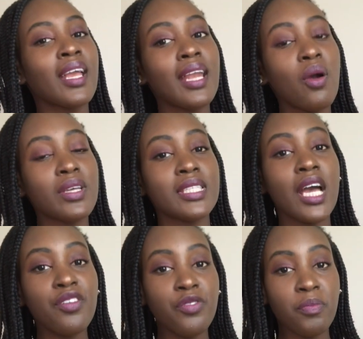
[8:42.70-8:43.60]
Now,
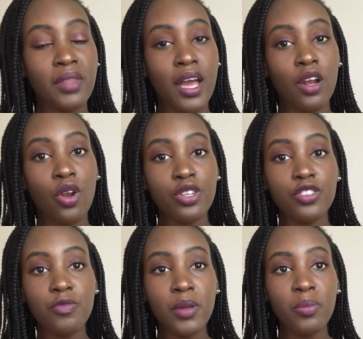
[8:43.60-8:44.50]
aside from that, lots
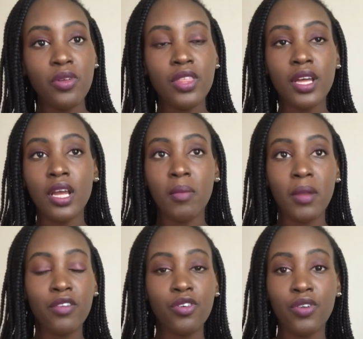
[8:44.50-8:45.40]
of people that
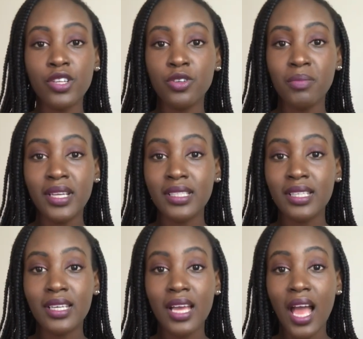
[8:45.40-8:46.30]
apply for graduate
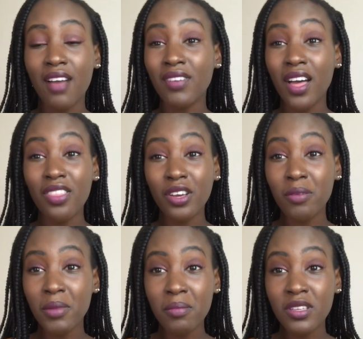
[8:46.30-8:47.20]
medicine have other
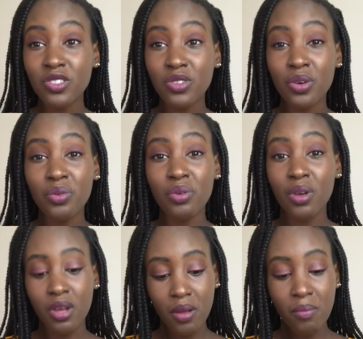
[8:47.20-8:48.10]
commitments, so
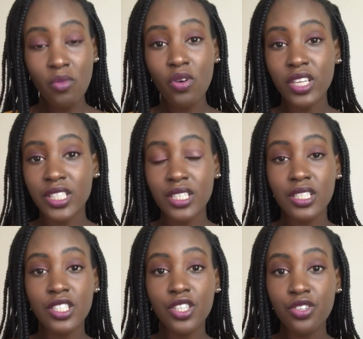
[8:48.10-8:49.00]

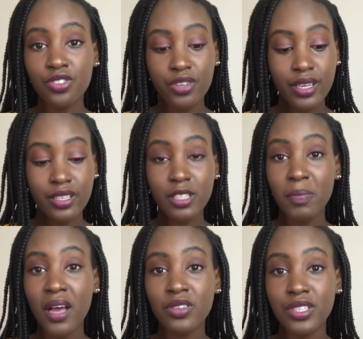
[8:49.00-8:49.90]
mortgages, children,
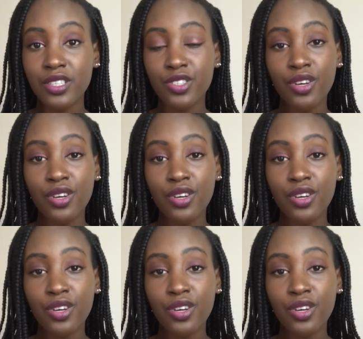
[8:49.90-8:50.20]
spouses.